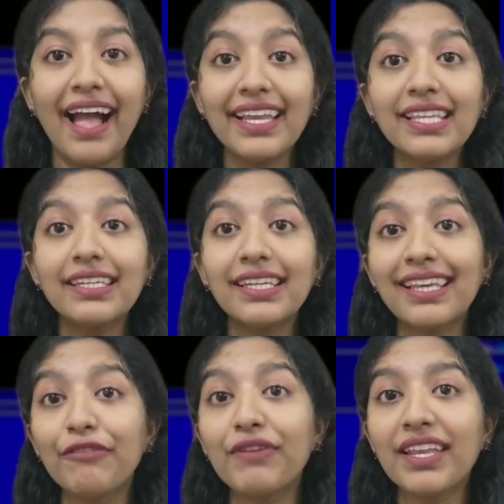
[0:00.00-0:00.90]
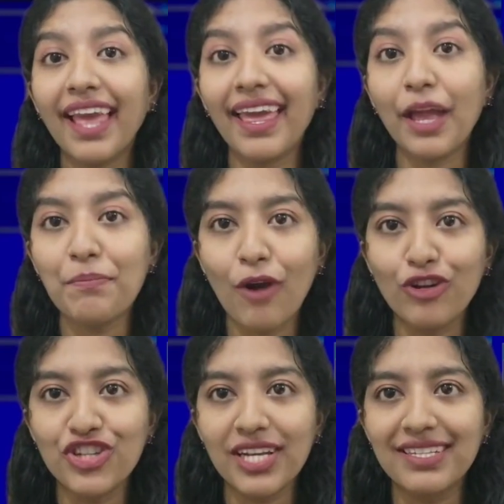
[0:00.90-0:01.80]
Another caffeine AI
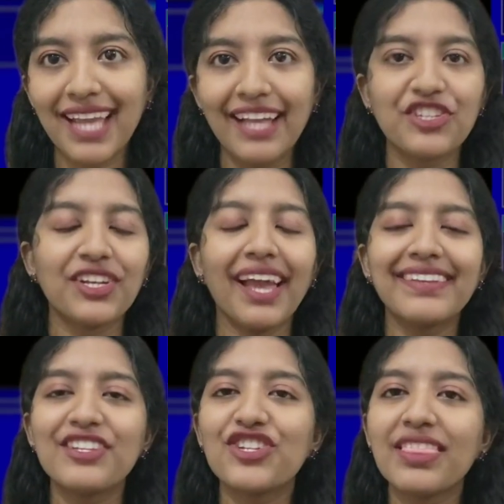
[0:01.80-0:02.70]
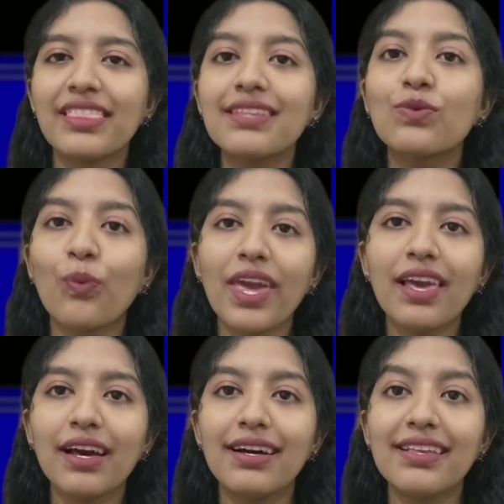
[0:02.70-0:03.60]
project catching attention this
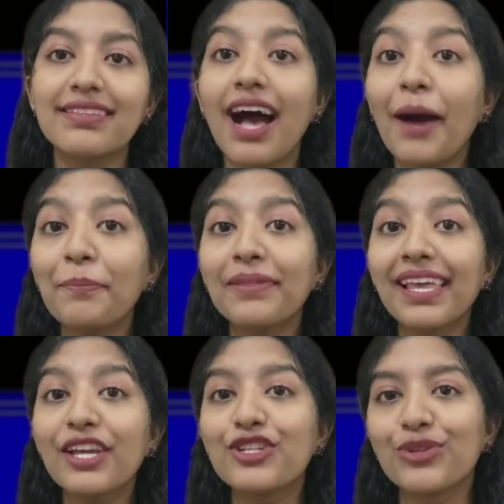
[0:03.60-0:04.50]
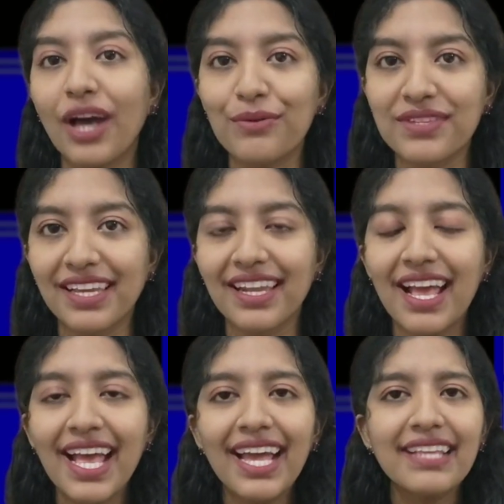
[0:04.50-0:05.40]
week is UPLYNK 2000.
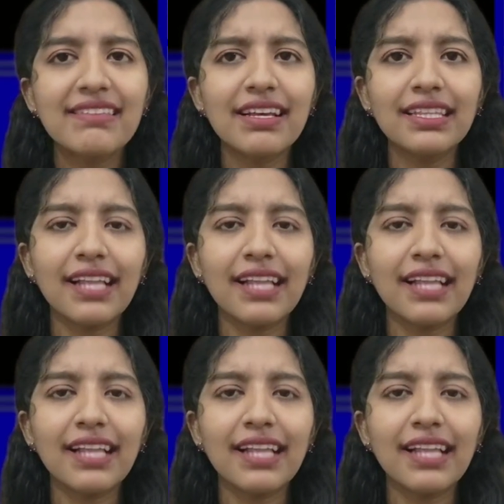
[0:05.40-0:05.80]
It's a